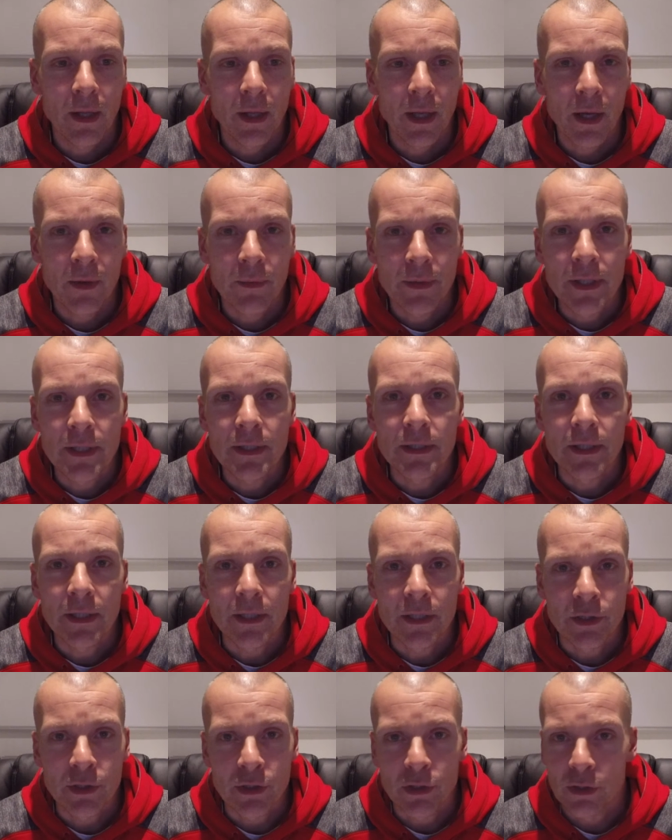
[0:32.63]
how easy it
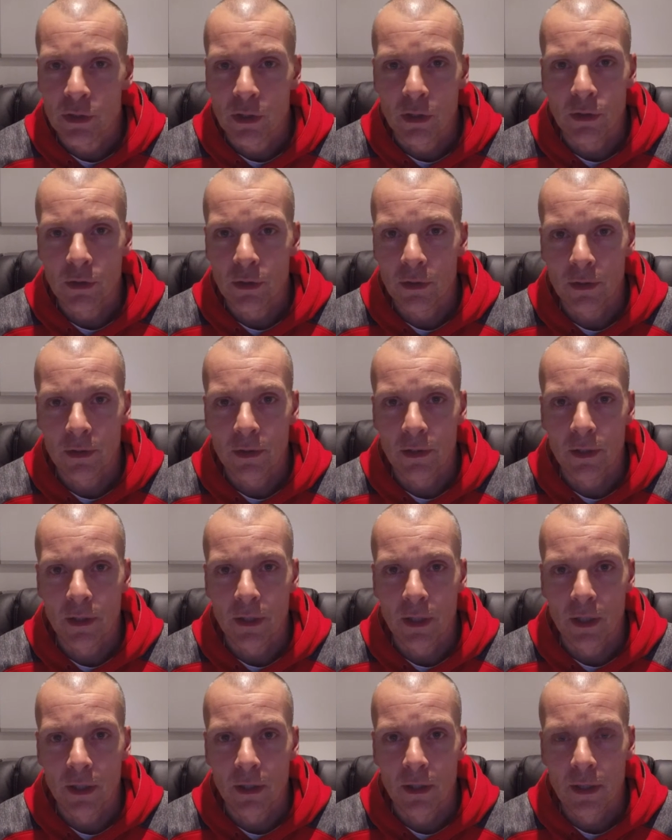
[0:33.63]
is just to look at
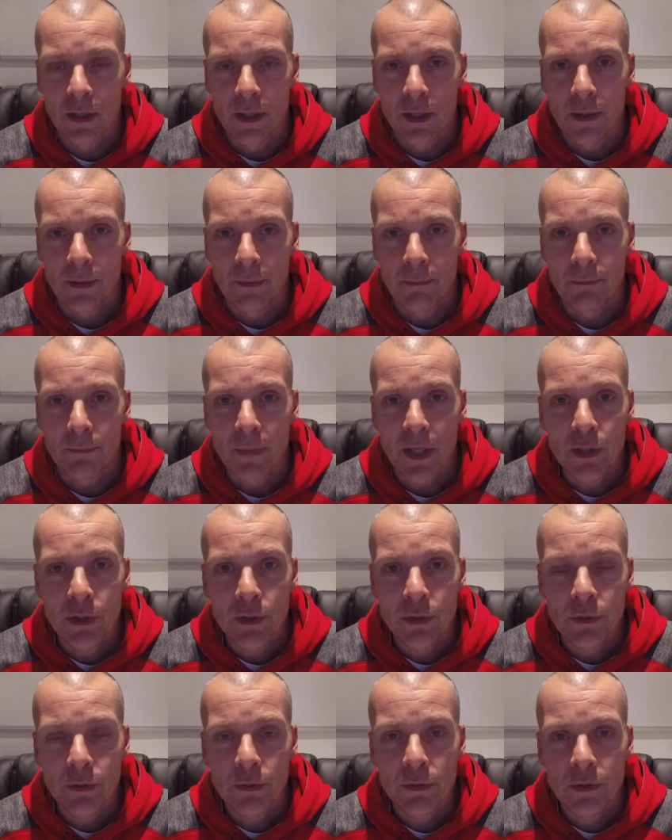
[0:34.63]
the
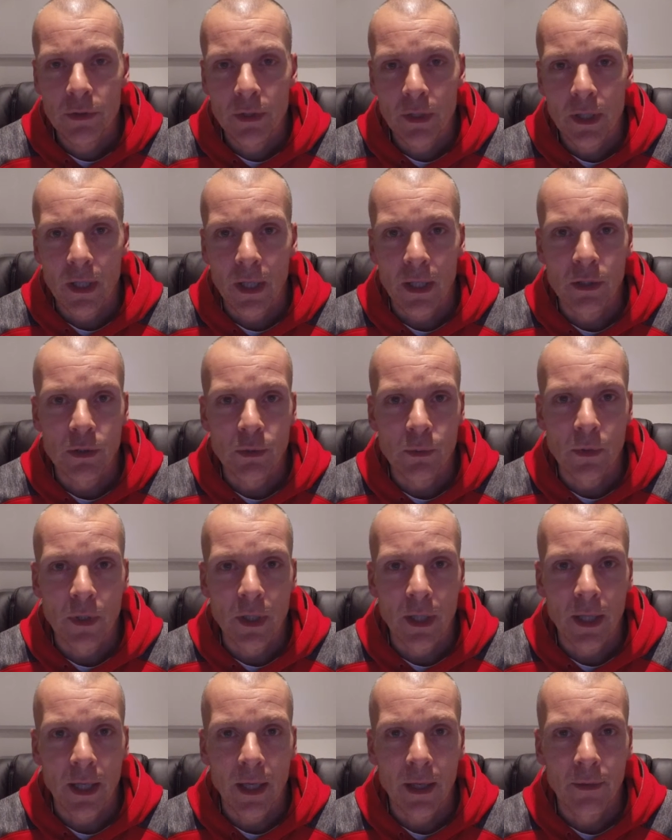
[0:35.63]
menus and to
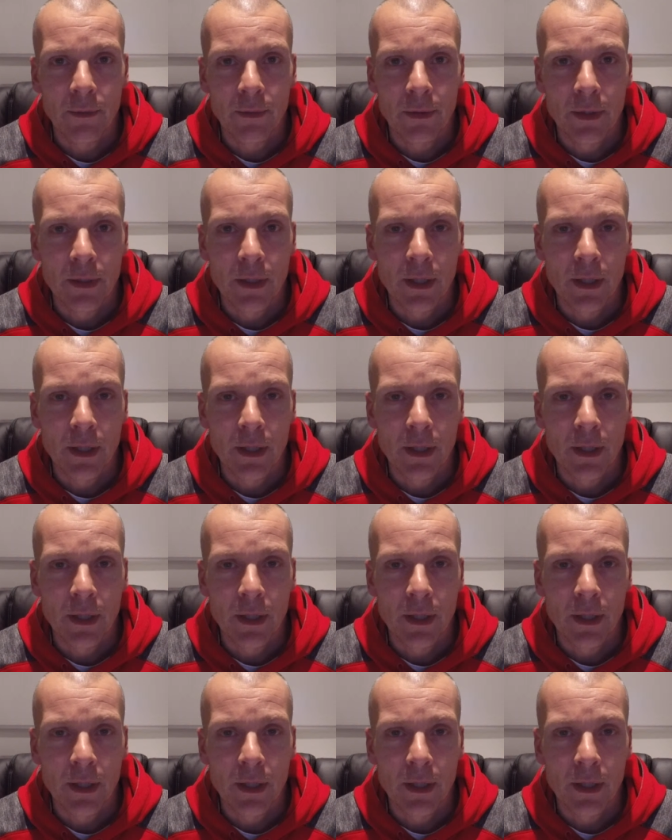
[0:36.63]
work out